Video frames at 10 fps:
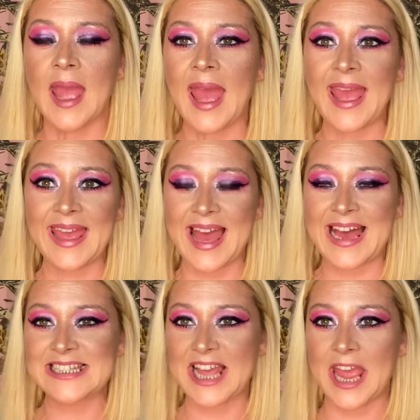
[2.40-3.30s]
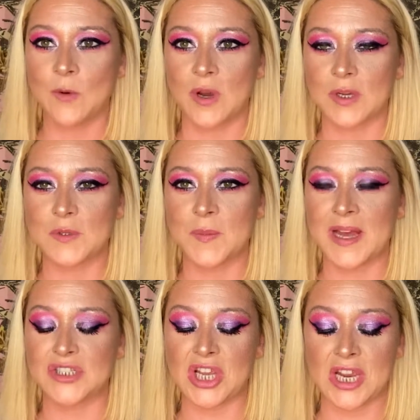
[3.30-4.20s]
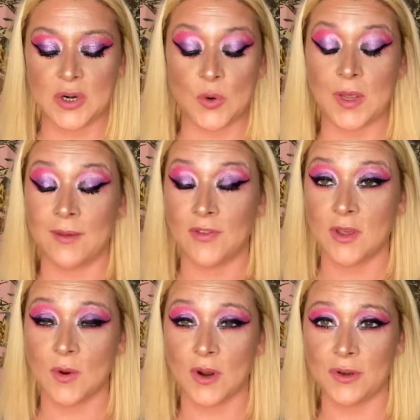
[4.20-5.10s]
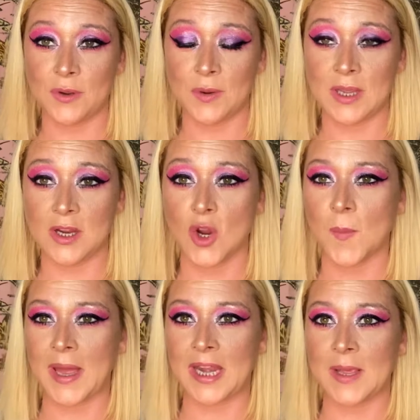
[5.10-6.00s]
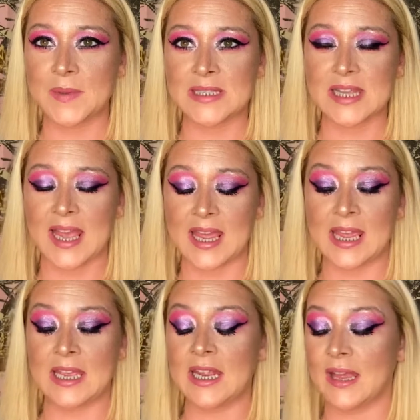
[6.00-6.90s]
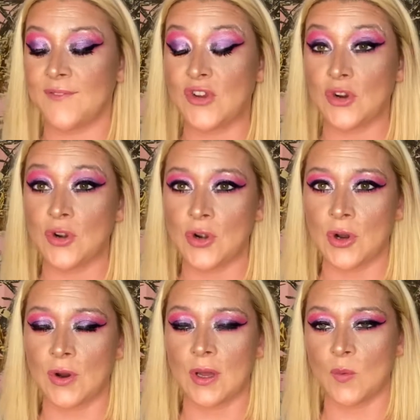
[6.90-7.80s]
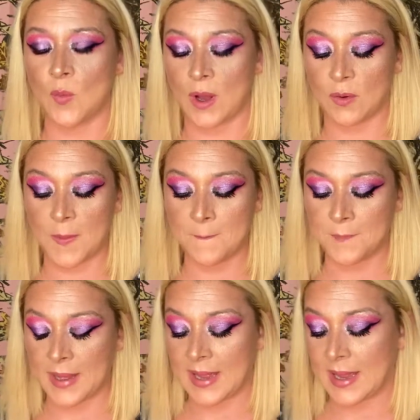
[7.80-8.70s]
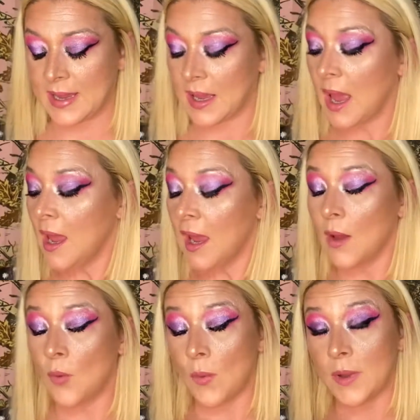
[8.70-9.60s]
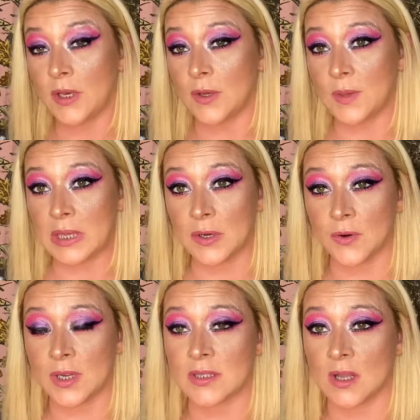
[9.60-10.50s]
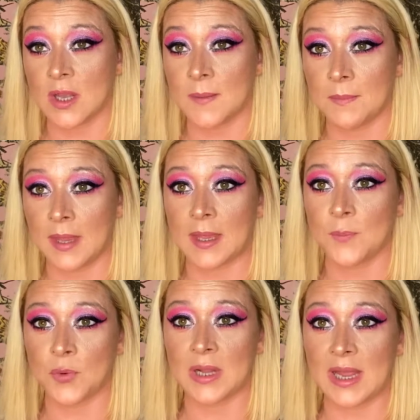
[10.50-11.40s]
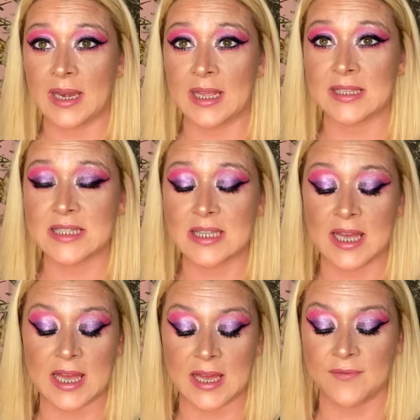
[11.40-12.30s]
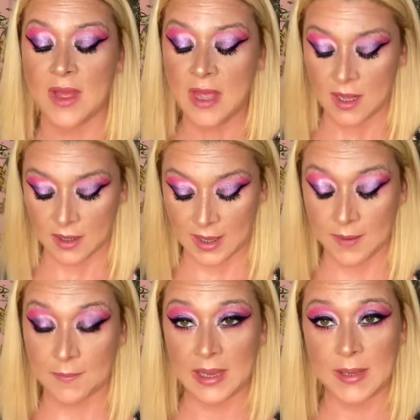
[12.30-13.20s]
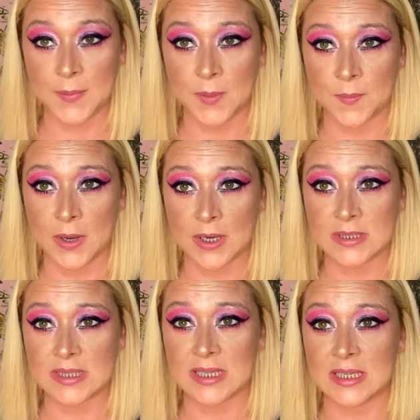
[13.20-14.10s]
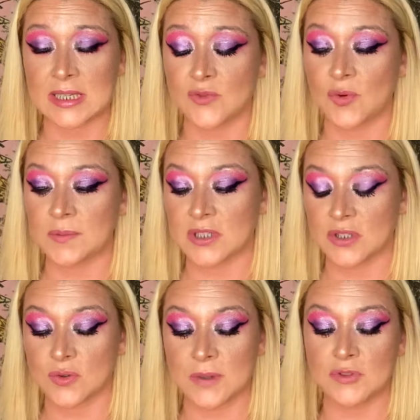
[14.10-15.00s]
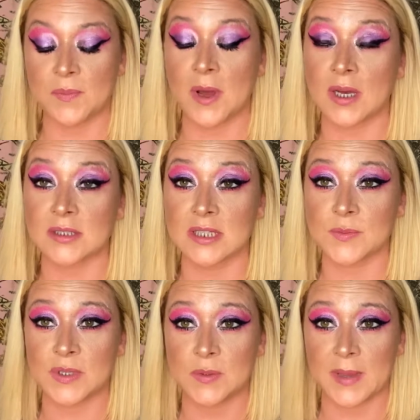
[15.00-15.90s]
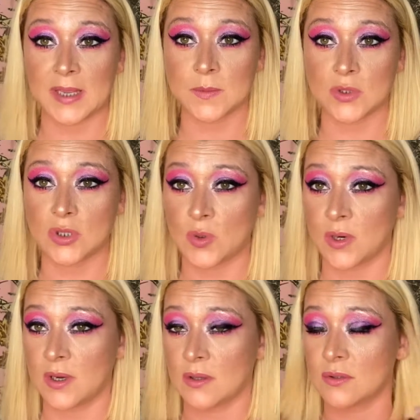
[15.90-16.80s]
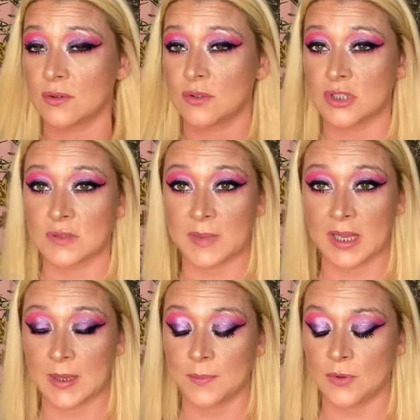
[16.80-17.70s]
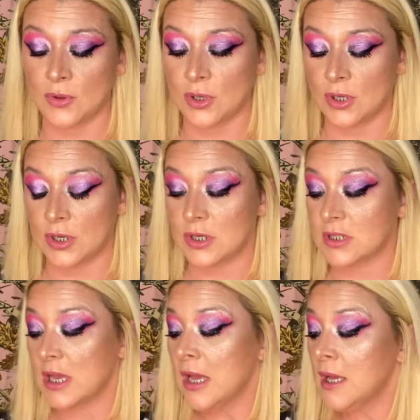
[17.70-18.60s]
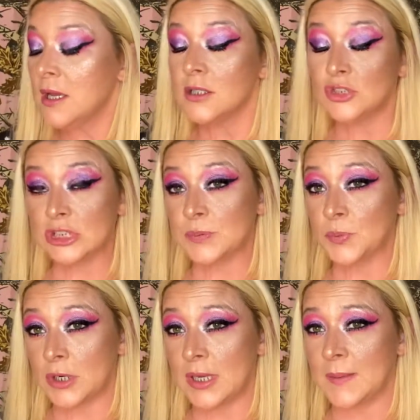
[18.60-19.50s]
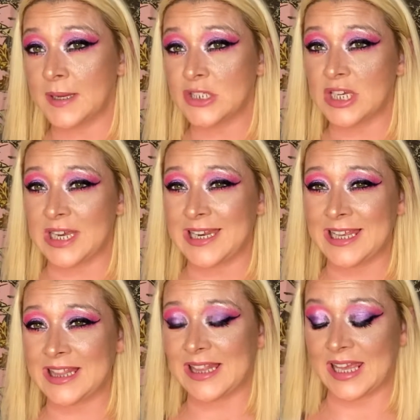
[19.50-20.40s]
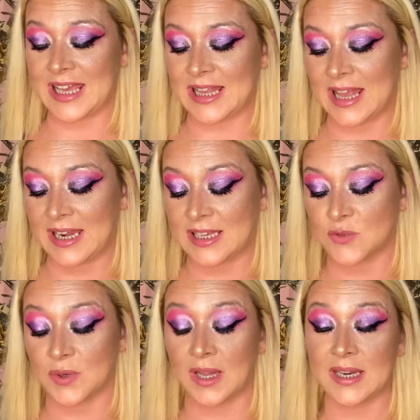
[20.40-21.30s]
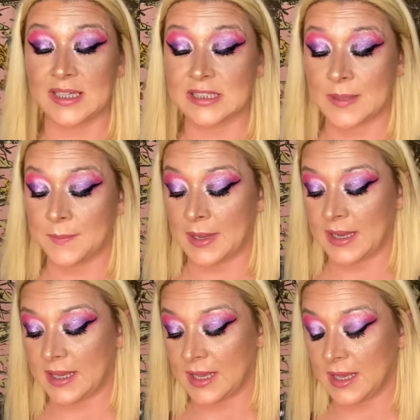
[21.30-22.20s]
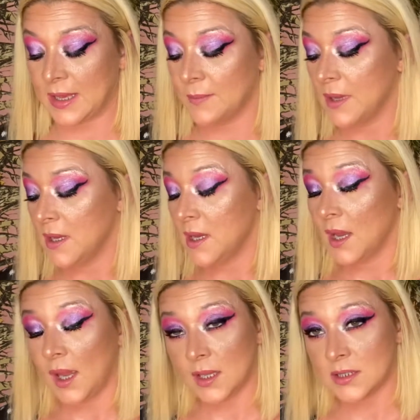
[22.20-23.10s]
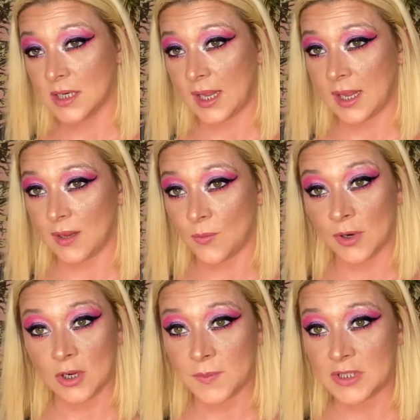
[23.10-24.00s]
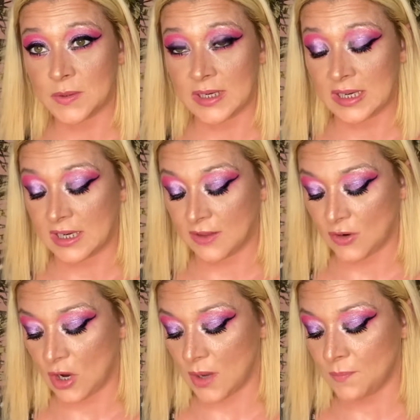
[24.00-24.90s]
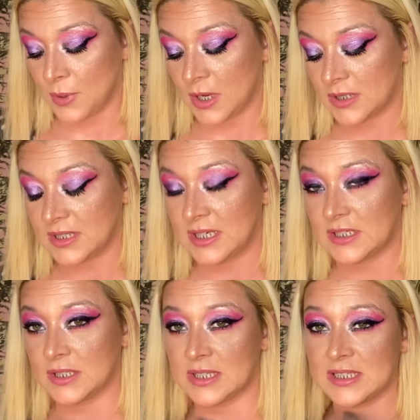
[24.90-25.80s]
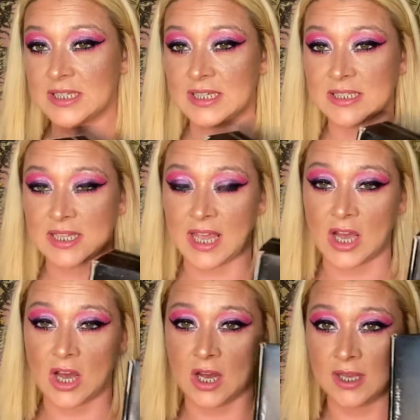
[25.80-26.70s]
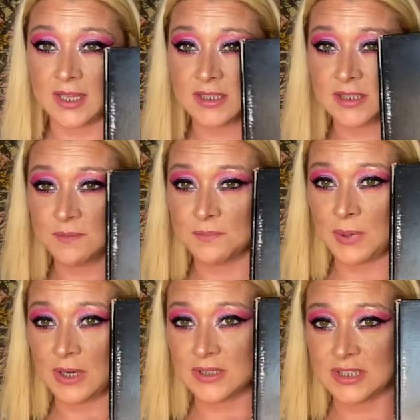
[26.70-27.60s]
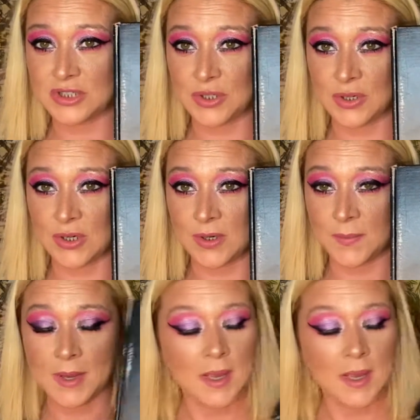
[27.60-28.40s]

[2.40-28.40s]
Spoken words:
Hey guys, and welcome to my channel. If you are new here, my name is Ann. If you're not, welcome back. And what we do here is a lot of makeup related stuff, like makeup unboxings for subscription boxes. We do makeup tutorials or just makeup looks. Just pretty much anything that is related to makeup. And today, we're going to be doing another unboxing. So this is the August Boxycharm.